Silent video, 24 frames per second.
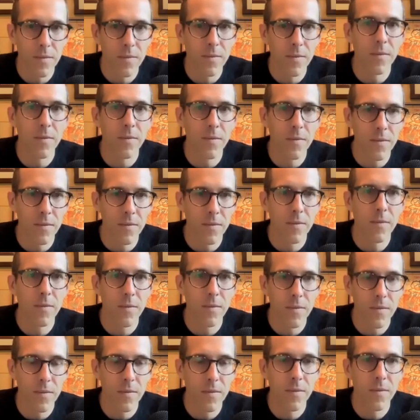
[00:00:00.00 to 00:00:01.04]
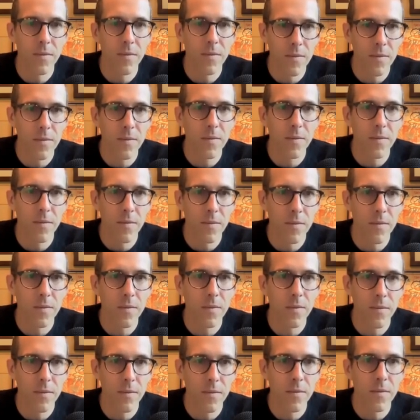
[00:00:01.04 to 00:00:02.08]
the weight usually
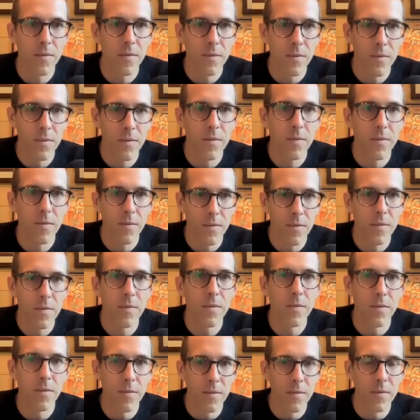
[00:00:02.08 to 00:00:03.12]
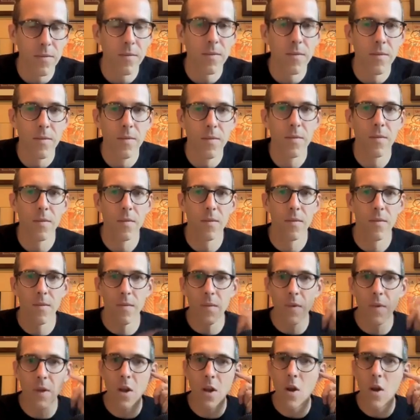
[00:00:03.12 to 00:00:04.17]
comes along with it. At
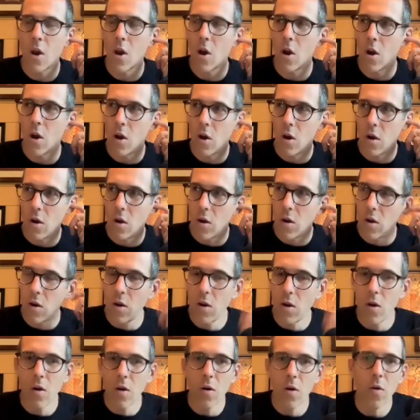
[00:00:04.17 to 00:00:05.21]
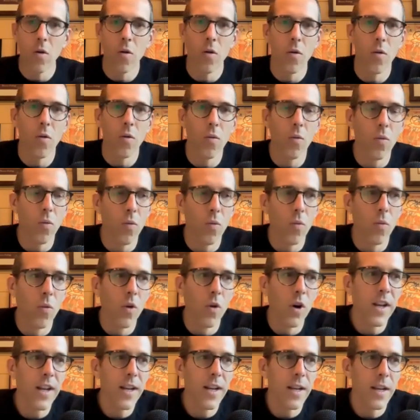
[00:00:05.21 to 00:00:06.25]
least for me, but yeah.
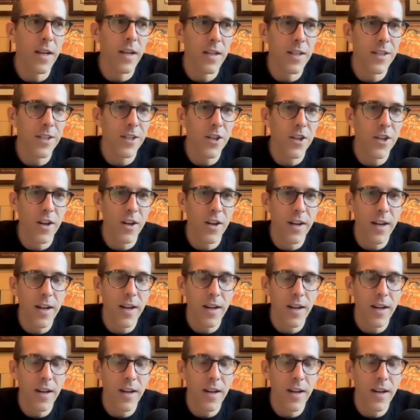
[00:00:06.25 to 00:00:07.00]
What is good